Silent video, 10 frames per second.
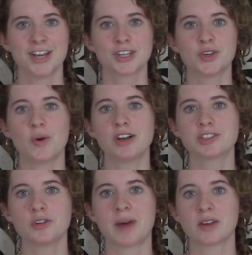You
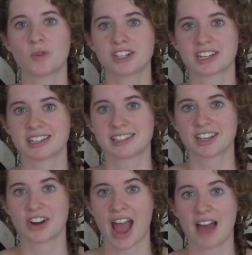also might want to
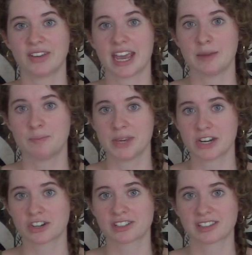consider having a
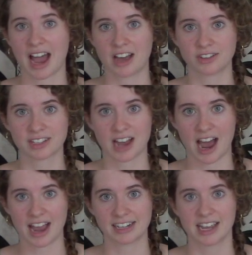beer styles
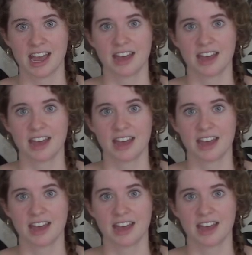guide.